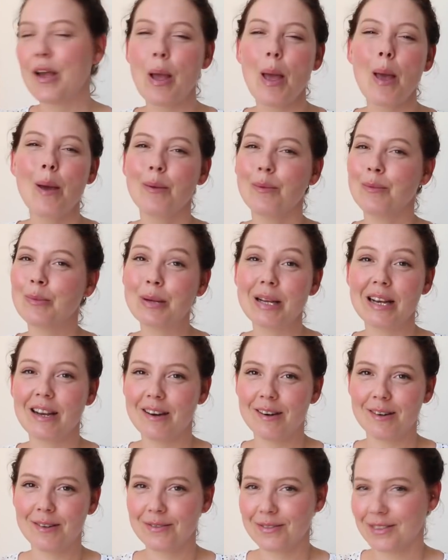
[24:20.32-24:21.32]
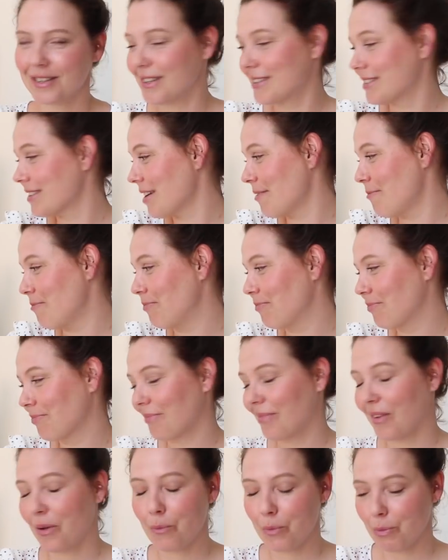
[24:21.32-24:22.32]
And we laughed because
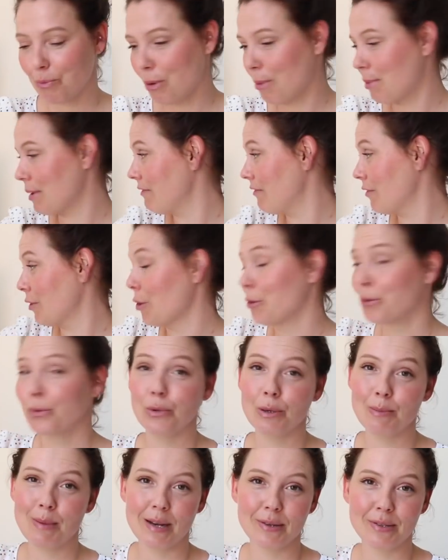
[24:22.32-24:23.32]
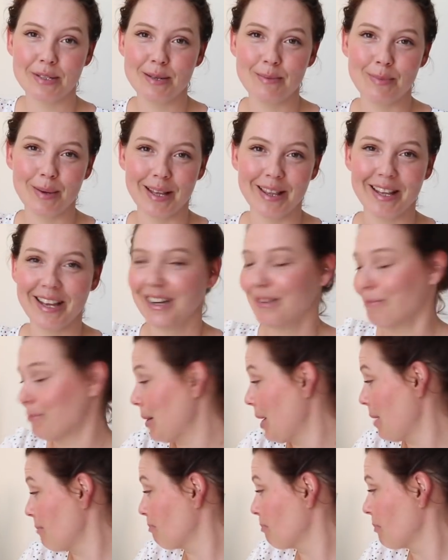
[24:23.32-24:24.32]
we'll probably have forgotten all about it by then.
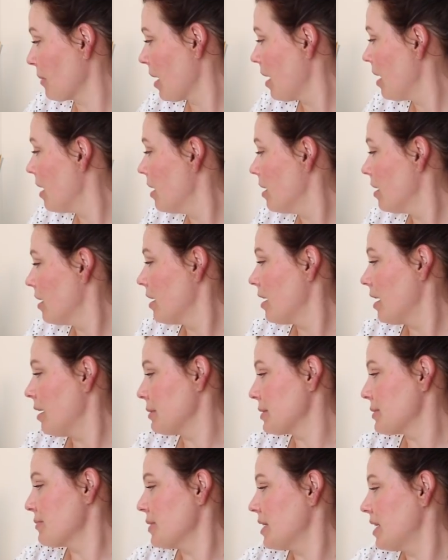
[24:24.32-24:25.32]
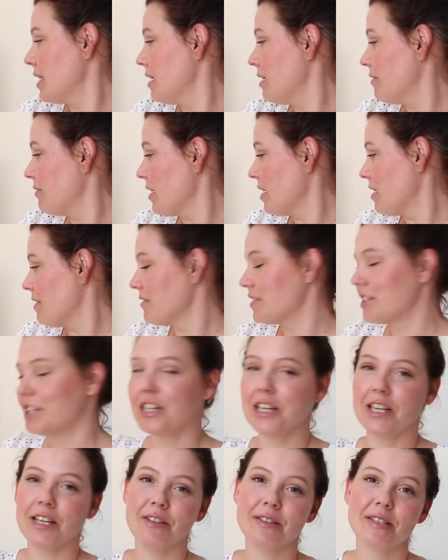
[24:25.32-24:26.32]
But it was a really lovely
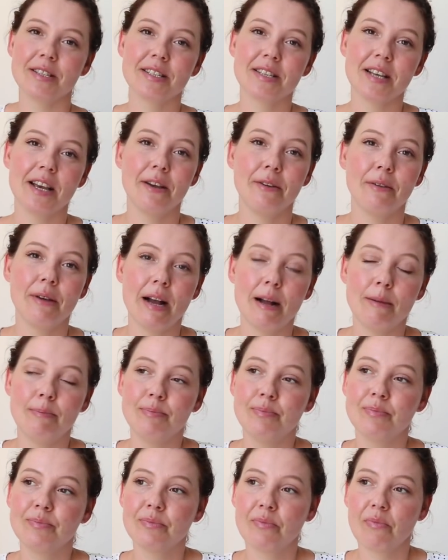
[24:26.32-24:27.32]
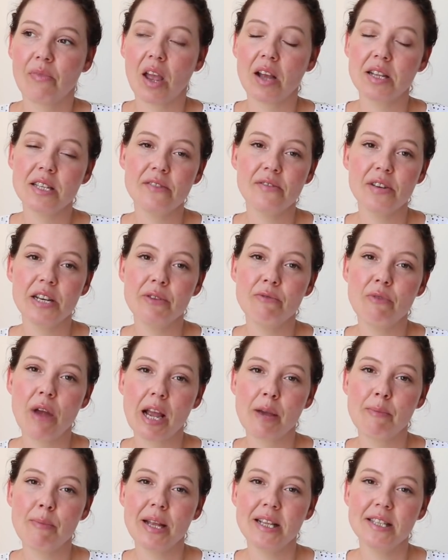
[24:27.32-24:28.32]
afternoon. So I definitely
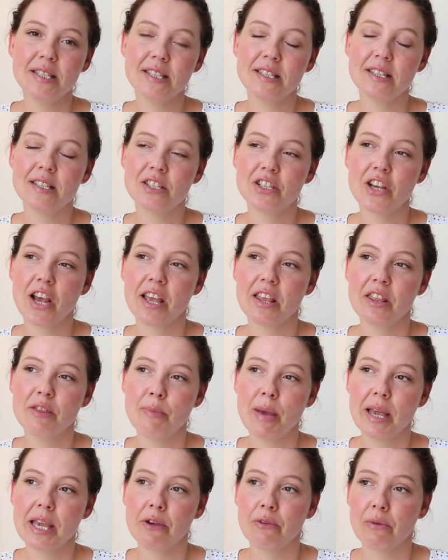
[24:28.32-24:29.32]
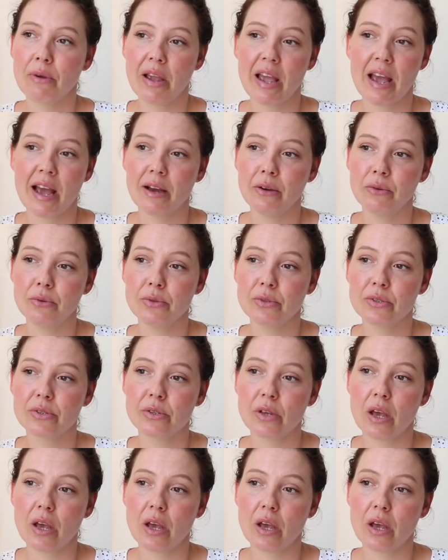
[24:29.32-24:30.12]
recommend checking the Makery out.